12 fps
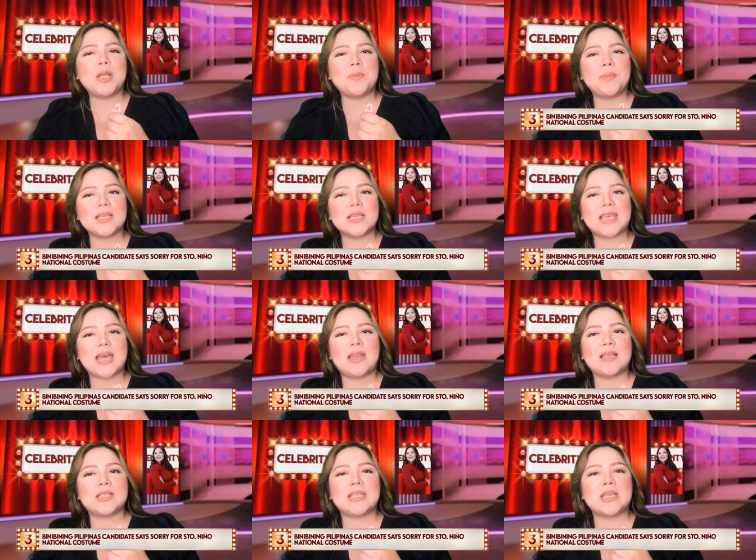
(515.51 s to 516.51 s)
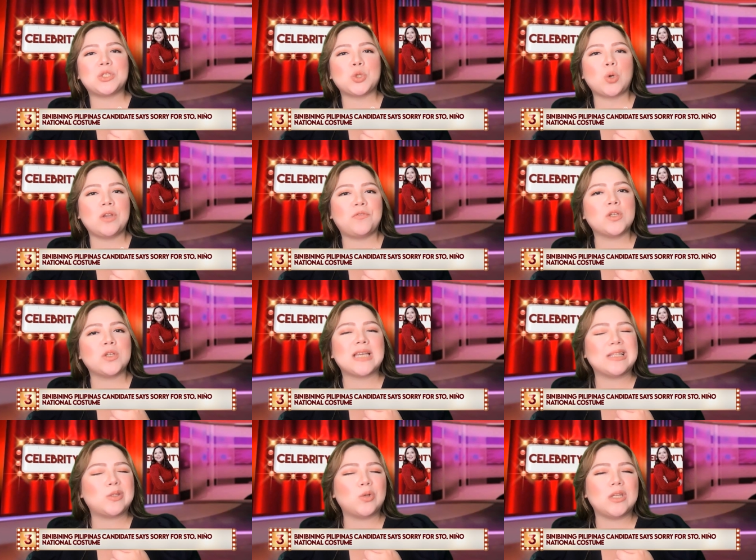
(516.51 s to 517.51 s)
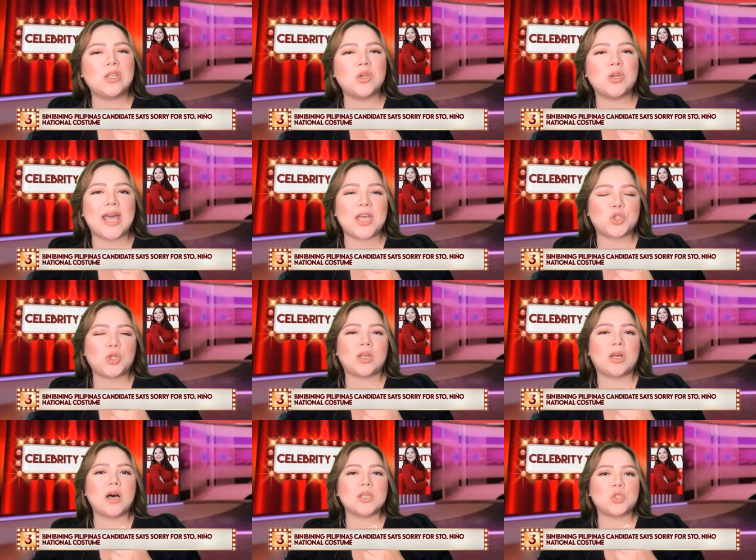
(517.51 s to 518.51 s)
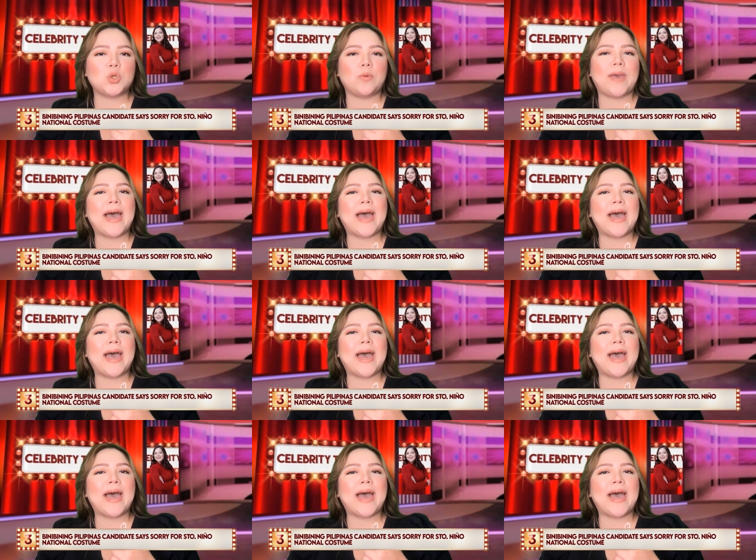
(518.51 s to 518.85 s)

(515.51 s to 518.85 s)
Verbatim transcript: Pilipinas candidate says sorry for Santo Nino national costume